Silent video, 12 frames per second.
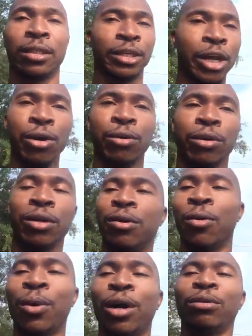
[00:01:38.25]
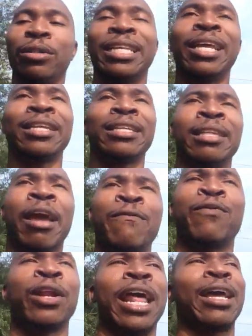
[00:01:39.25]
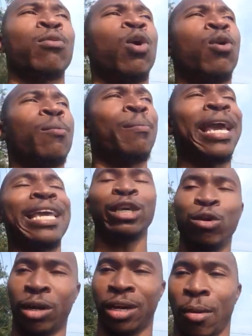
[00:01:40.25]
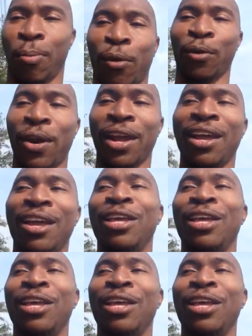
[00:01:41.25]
No. Well, therefore, that won't make you a hypocrite.